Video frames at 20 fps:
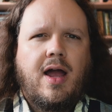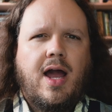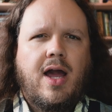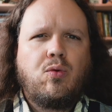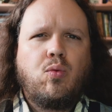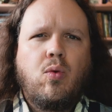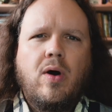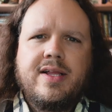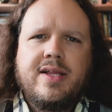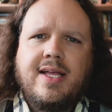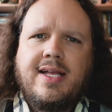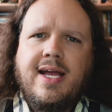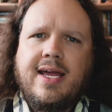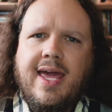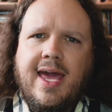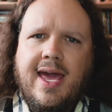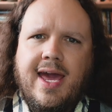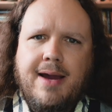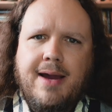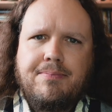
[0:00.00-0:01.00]
I wanted a
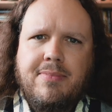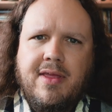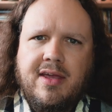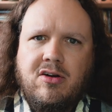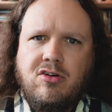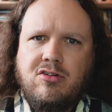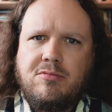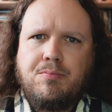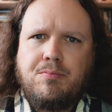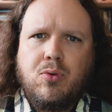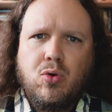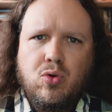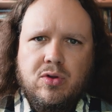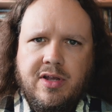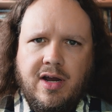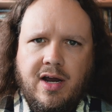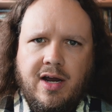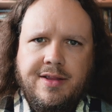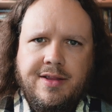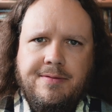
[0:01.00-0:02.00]
cap that could bolt
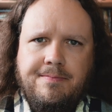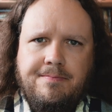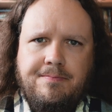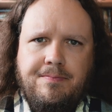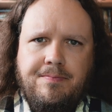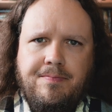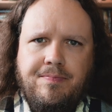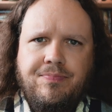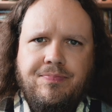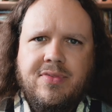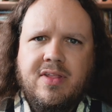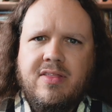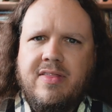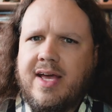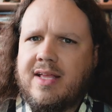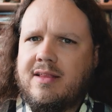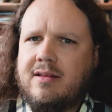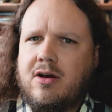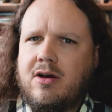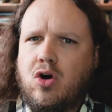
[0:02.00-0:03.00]
on,
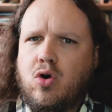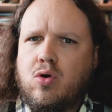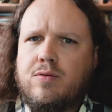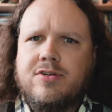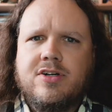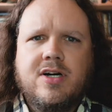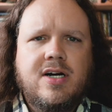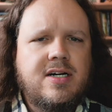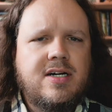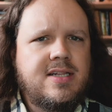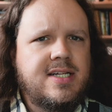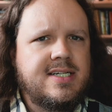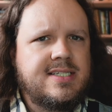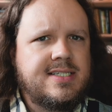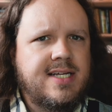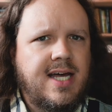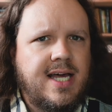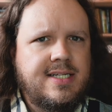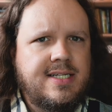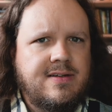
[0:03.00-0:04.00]
that overhung the
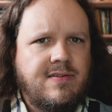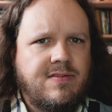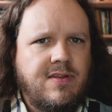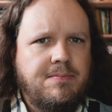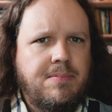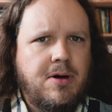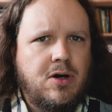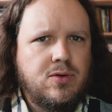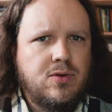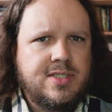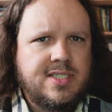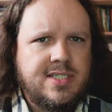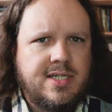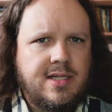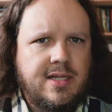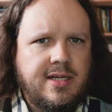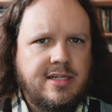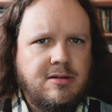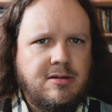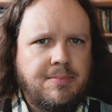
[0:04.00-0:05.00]
sides of the post a
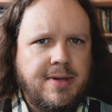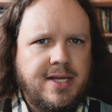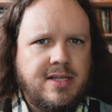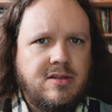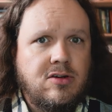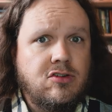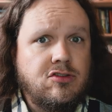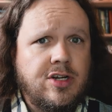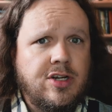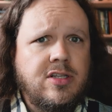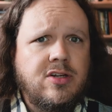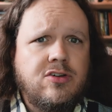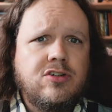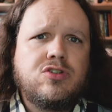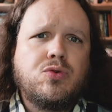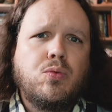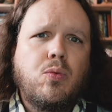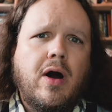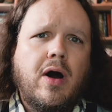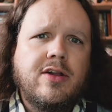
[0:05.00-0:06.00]
little bit to
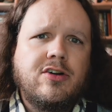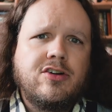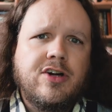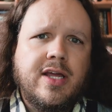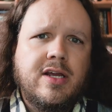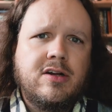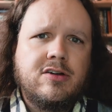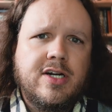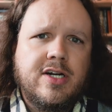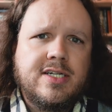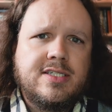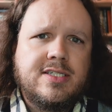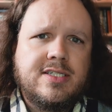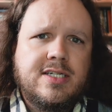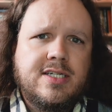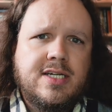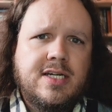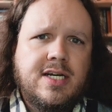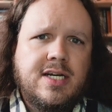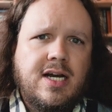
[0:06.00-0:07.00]
reduce water ingress.